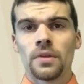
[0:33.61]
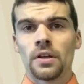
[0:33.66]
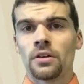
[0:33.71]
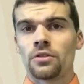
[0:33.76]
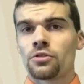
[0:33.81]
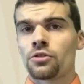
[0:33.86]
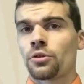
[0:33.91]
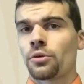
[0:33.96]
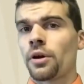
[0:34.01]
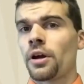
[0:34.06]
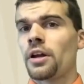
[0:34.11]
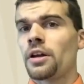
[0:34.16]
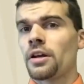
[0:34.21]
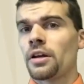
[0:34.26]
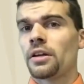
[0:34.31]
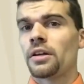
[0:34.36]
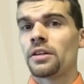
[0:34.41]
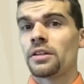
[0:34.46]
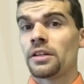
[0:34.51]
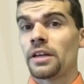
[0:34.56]
is creating
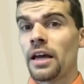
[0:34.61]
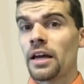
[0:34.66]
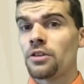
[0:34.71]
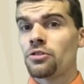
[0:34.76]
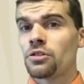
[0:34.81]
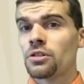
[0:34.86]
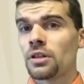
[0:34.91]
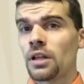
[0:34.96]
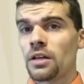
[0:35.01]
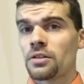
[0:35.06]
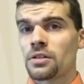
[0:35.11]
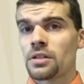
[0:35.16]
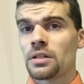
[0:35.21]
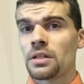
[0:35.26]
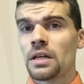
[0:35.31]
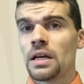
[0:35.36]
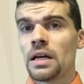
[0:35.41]
an engaging lesson